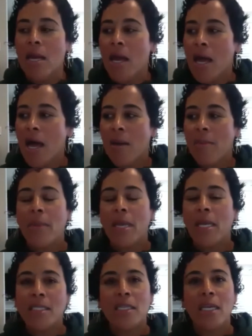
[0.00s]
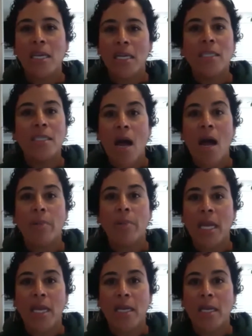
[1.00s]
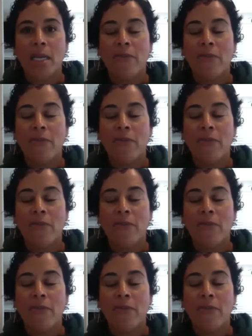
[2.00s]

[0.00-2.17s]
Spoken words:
It is complicated.